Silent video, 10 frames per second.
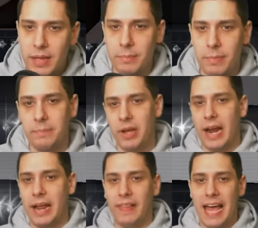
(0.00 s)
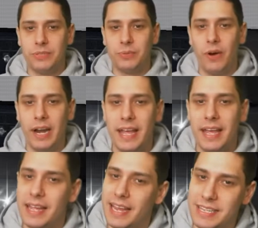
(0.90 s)
But, all right, last one
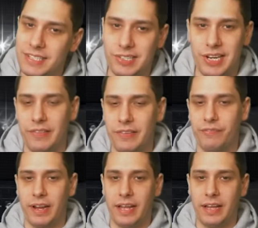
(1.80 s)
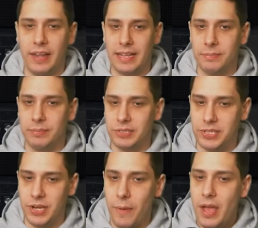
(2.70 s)
is just another freaking collectible.
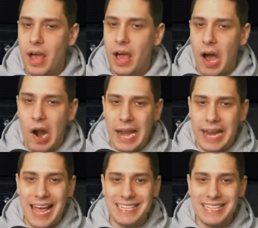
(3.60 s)
So, all right, guys,